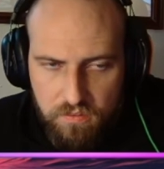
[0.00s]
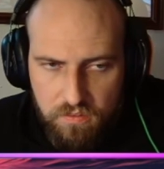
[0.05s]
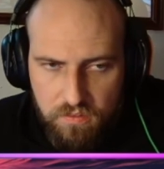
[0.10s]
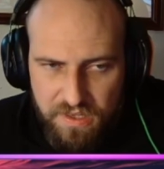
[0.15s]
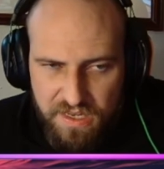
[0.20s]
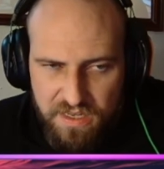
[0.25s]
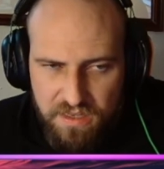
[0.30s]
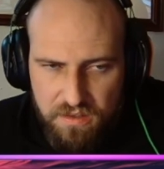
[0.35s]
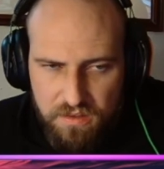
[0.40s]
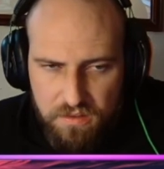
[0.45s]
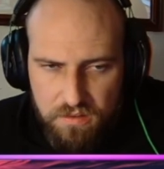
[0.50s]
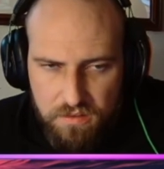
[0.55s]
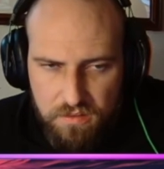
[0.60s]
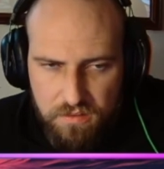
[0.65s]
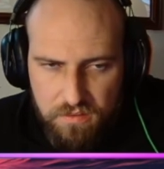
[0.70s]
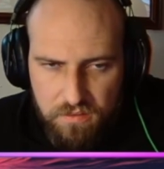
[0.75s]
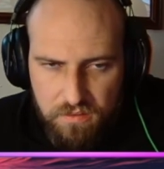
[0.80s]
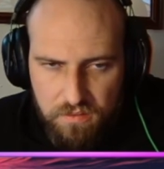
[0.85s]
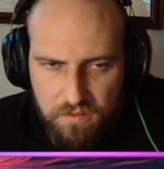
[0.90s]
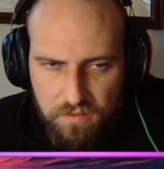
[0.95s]
Right?
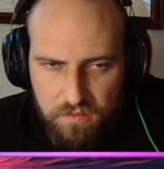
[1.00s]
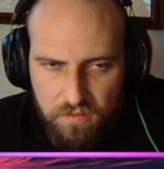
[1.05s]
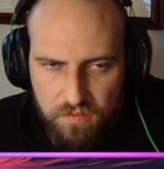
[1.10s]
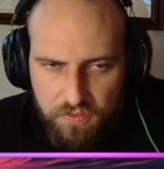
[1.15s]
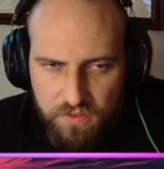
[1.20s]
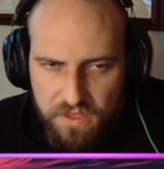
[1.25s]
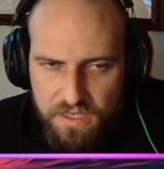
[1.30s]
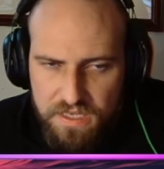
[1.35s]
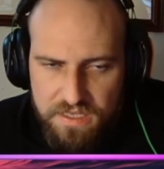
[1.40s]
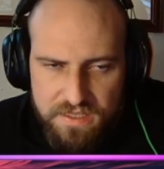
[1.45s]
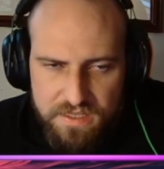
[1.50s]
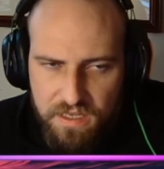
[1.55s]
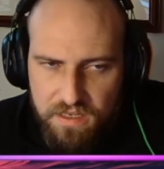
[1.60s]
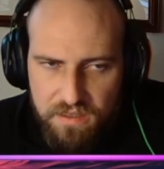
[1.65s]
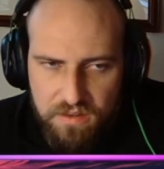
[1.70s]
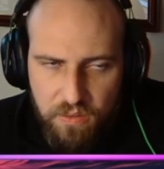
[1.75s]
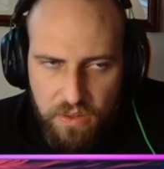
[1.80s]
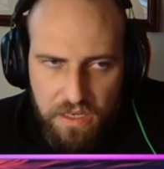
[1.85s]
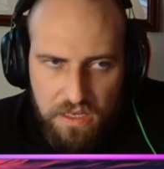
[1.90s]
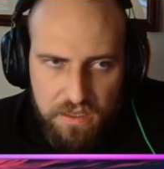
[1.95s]
The king's
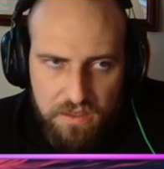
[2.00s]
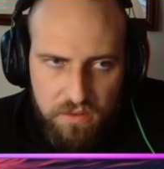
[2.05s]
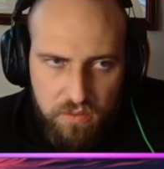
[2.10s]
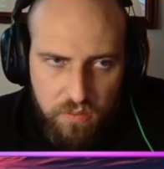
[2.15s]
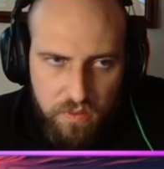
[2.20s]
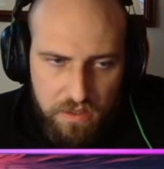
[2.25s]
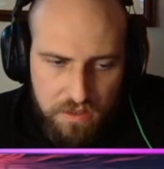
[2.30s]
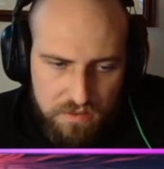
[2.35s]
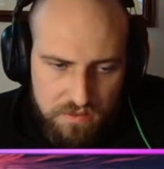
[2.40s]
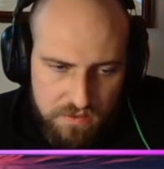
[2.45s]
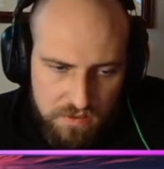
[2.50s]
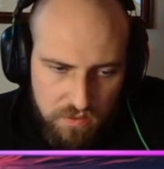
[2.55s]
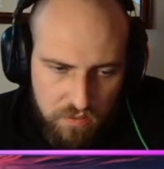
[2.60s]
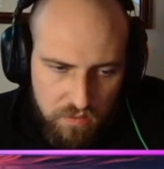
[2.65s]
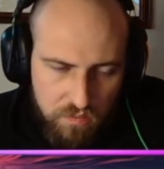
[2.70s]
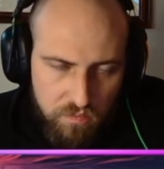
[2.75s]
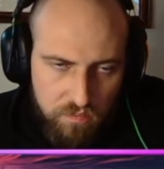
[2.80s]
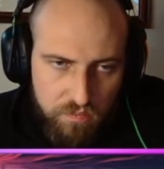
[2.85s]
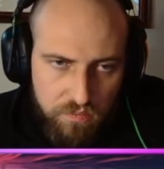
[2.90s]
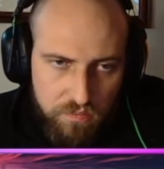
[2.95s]
getting away either way, so